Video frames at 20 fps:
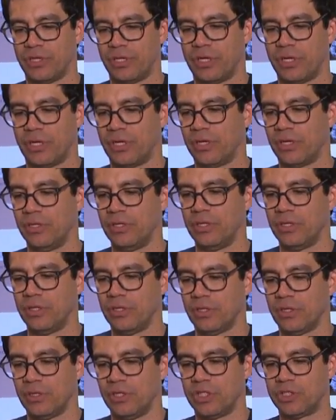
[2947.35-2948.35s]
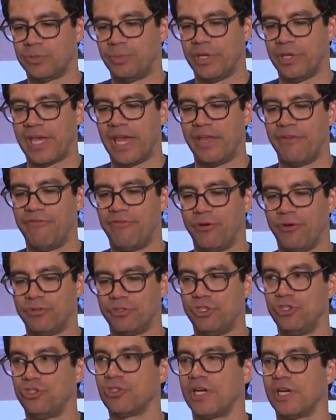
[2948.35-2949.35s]
Uh, let's pick
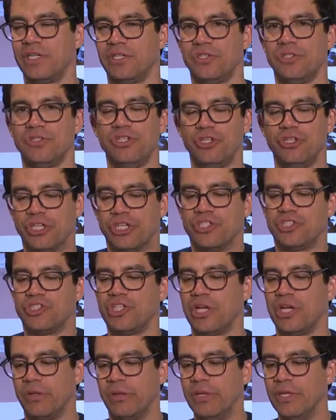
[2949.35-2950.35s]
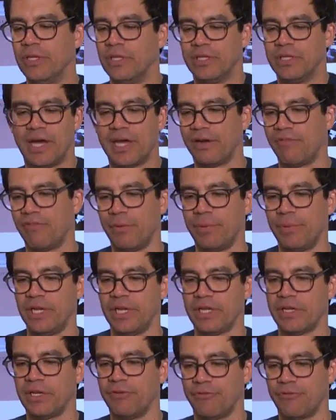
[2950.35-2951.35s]
headphones. You try to, you're gonna sell, not
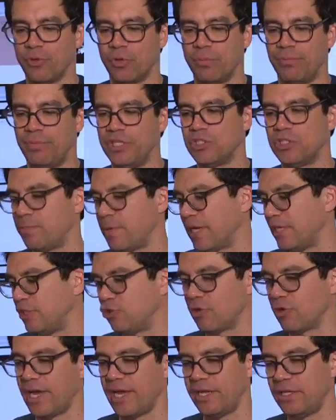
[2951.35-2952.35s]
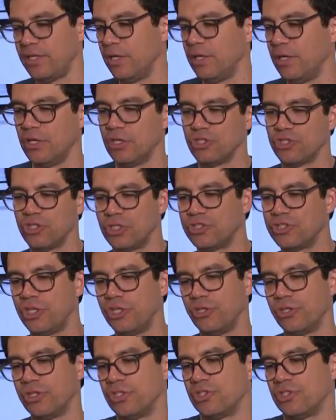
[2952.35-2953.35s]
everybody can afford Beats by Dre. So let's say
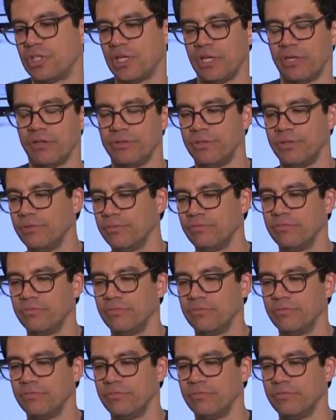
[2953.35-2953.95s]
you're gonna sell,